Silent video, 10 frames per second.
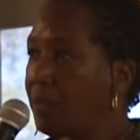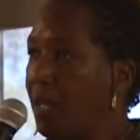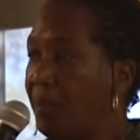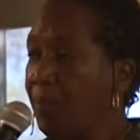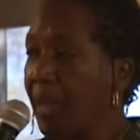
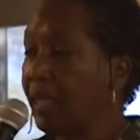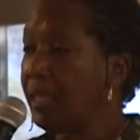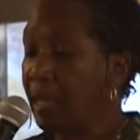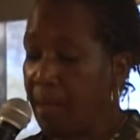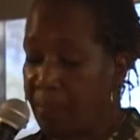coming
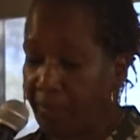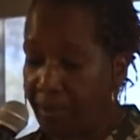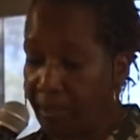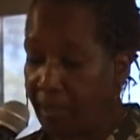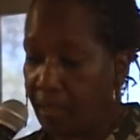back can be
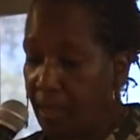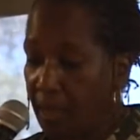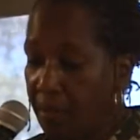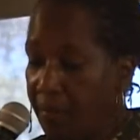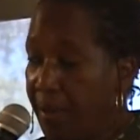very,
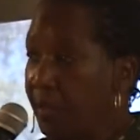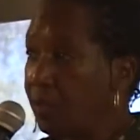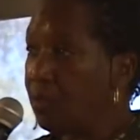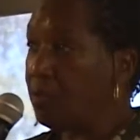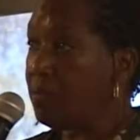
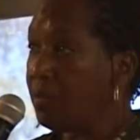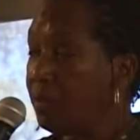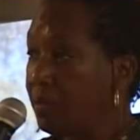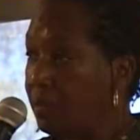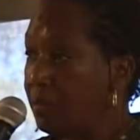very
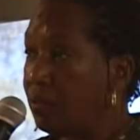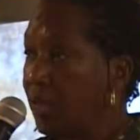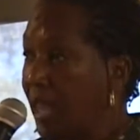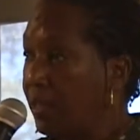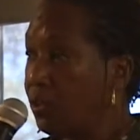
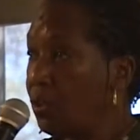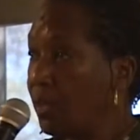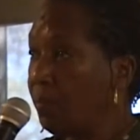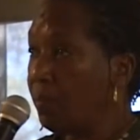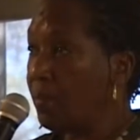
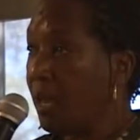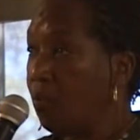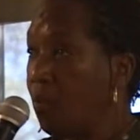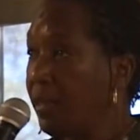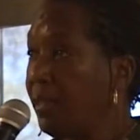challenging
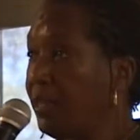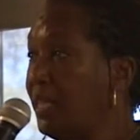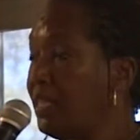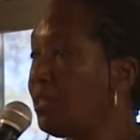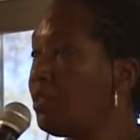and one that
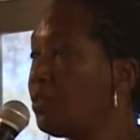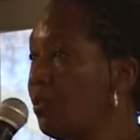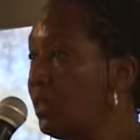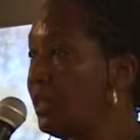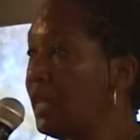needs
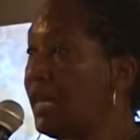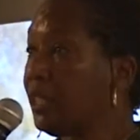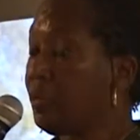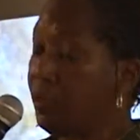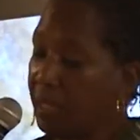certainly a lot
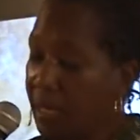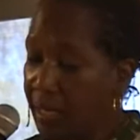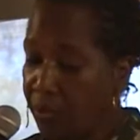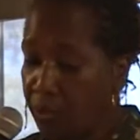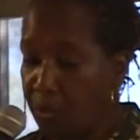of
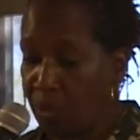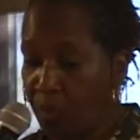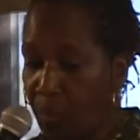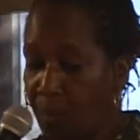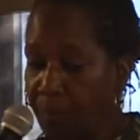communication and
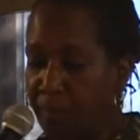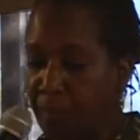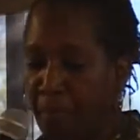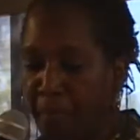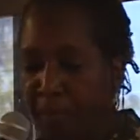support.
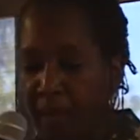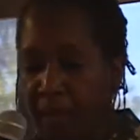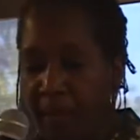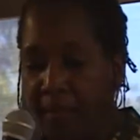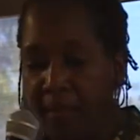
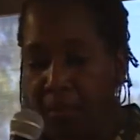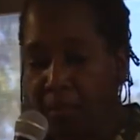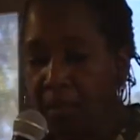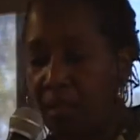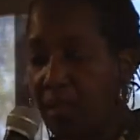And then
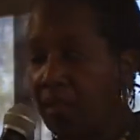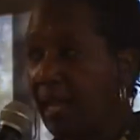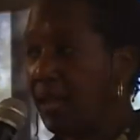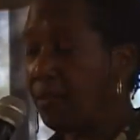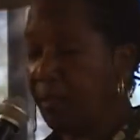there's the
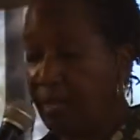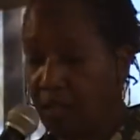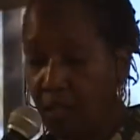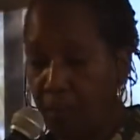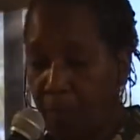last
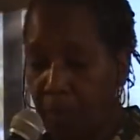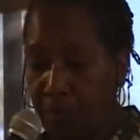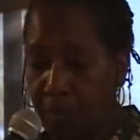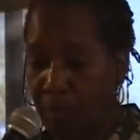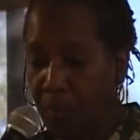phase is
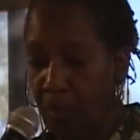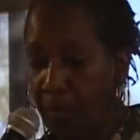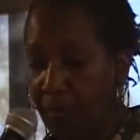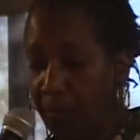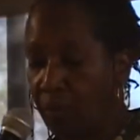
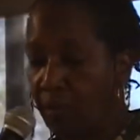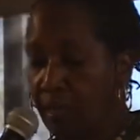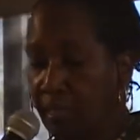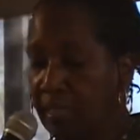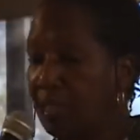post-deployment, three
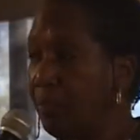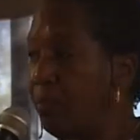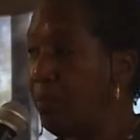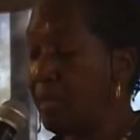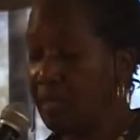to six
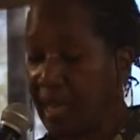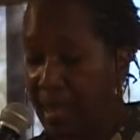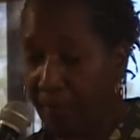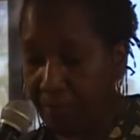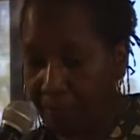months
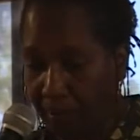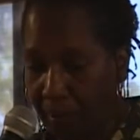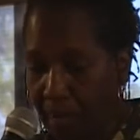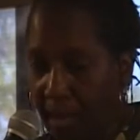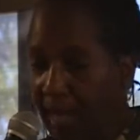
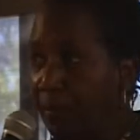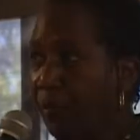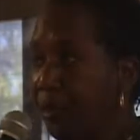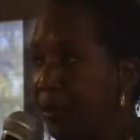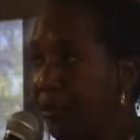after
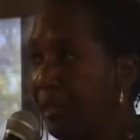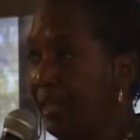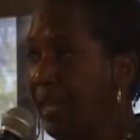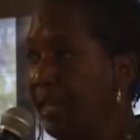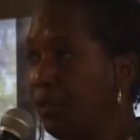
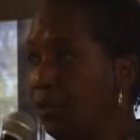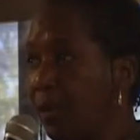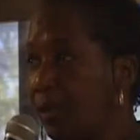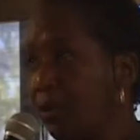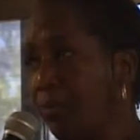returning that
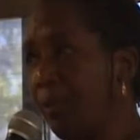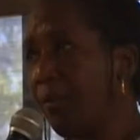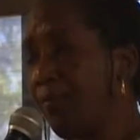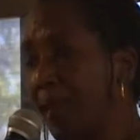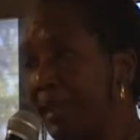integration
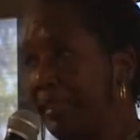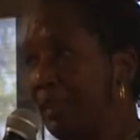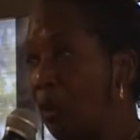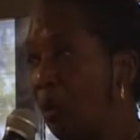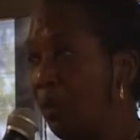well and finally
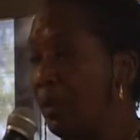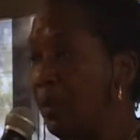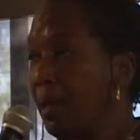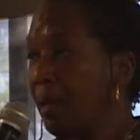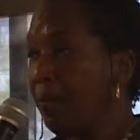
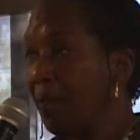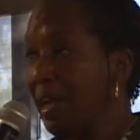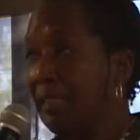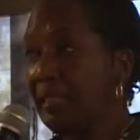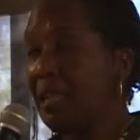home,
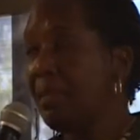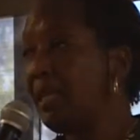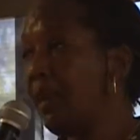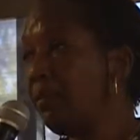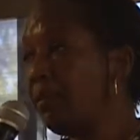finally
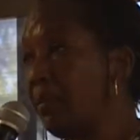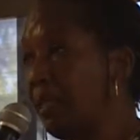coming out and